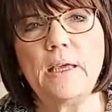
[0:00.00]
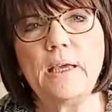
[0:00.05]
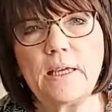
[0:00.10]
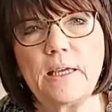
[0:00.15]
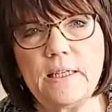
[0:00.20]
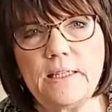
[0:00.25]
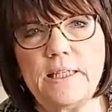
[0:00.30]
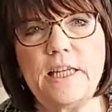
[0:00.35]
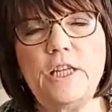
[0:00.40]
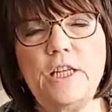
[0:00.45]

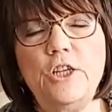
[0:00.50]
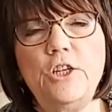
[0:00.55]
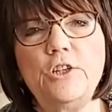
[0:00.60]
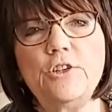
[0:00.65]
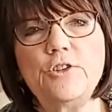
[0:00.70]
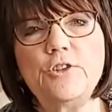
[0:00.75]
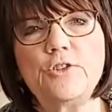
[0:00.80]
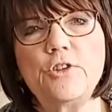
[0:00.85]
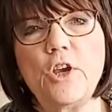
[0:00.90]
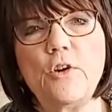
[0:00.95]
Continue
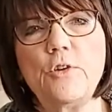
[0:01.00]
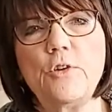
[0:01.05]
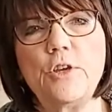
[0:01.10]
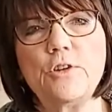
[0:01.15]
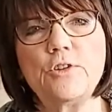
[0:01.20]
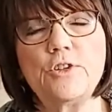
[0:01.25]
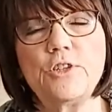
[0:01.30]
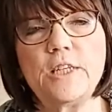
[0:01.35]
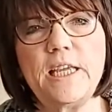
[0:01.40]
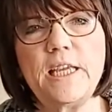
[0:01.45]
to sow
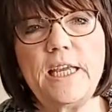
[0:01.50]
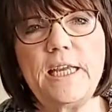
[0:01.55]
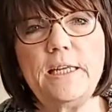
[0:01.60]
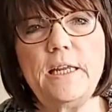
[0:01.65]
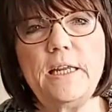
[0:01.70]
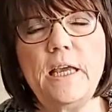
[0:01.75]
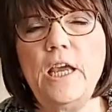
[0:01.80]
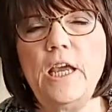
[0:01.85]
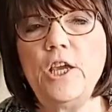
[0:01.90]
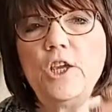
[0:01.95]
your
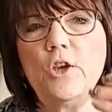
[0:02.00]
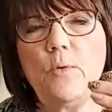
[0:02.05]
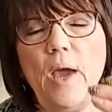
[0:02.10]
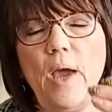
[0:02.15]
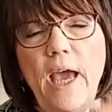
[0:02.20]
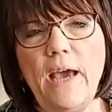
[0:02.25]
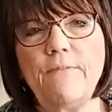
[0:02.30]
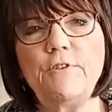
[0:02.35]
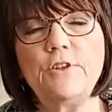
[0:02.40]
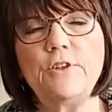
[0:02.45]
seed. You
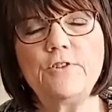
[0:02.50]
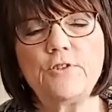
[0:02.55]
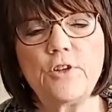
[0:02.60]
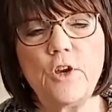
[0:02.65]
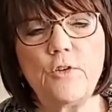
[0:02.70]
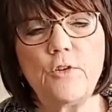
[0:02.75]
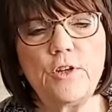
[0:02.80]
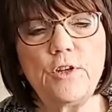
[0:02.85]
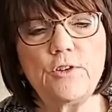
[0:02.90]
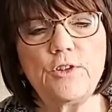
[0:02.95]
have to
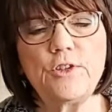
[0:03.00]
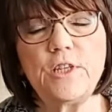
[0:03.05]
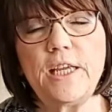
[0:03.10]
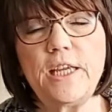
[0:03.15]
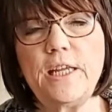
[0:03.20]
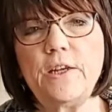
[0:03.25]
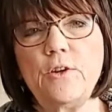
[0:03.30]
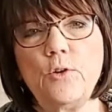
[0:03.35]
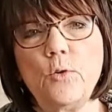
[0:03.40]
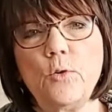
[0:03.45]
sow your
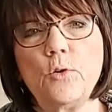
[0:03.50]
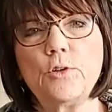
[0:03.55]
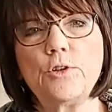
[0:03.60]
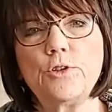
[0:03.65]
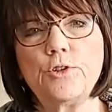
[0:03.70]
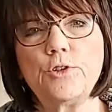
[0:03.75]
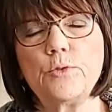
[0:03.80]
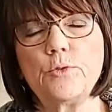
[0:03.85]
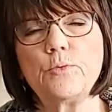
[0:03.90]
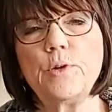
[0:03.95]
seed in order
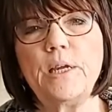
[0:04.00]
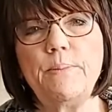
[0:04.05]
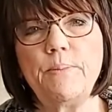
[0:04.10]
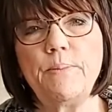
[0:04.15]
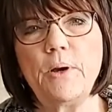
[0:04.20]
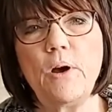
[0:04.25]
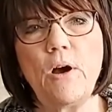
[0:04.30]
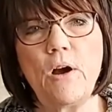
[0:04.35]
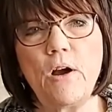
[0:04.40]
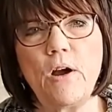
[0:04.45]
to reap
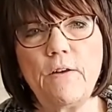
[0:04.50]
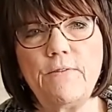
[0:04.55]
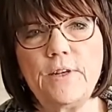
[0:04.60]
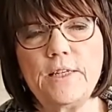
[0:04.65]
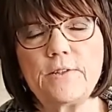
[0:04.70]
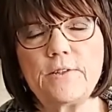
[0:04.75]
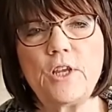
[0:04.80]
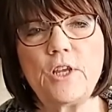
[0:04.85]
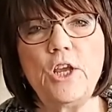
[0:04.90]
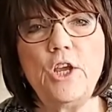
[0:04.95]
a
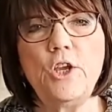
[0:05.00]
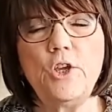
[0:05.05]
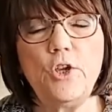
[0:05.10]
harvest.